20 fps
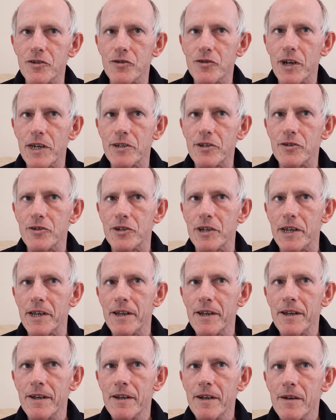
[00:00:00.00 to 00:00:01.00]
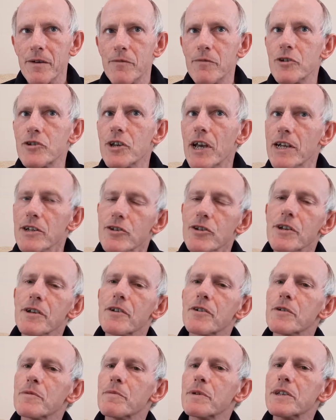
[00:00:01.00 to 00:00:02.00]
strategy, which actually
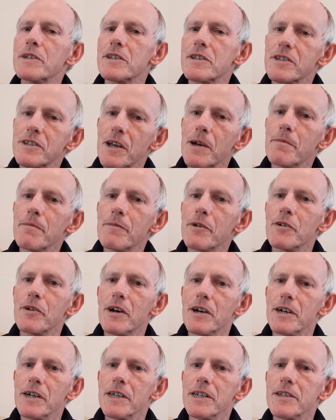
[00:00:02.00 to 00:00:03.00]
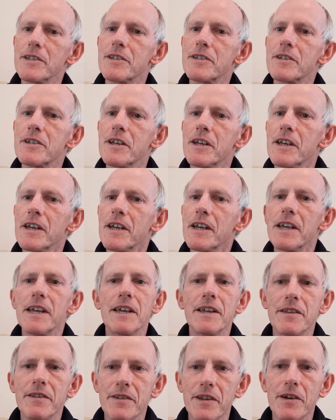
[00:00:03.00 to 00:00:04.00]
could be summarised
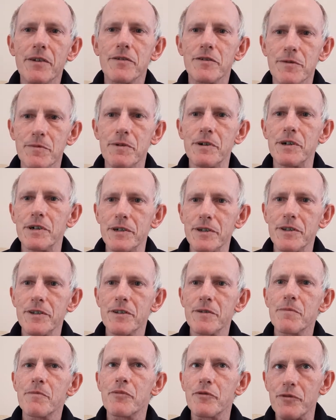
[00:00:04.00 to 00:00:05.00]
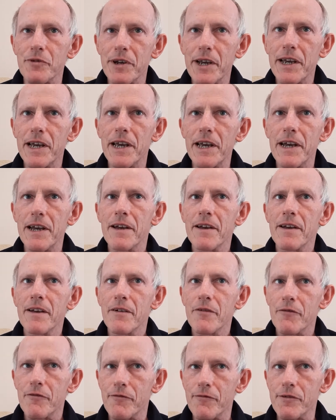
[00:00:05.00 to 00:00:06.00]
in those words prayer
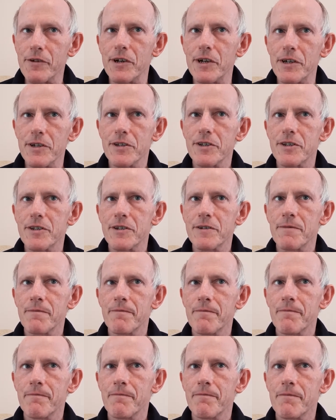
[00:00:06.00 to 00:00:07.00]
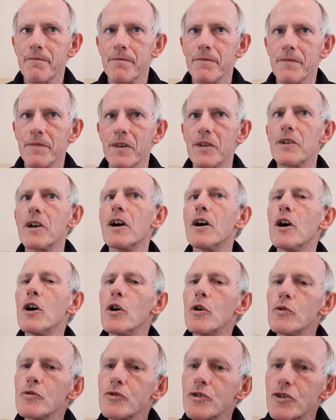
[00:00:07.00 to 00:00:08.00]
first. That our
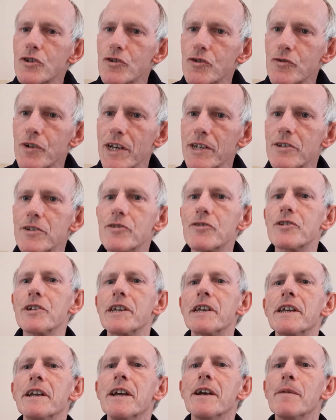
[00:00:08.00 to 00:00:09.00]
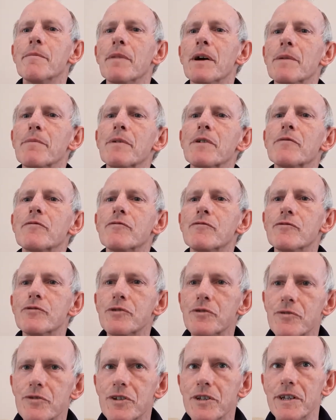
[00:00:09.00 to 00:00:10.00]
whole strategy might be
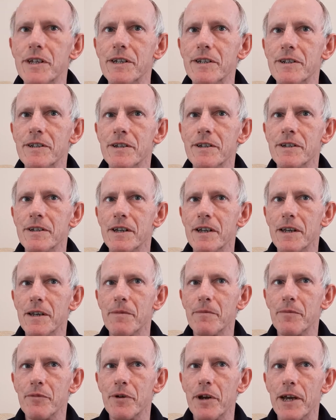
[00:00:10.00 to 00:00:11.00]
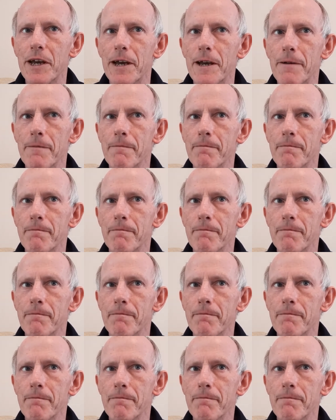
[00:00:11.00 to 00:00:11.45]
rooted in prayer.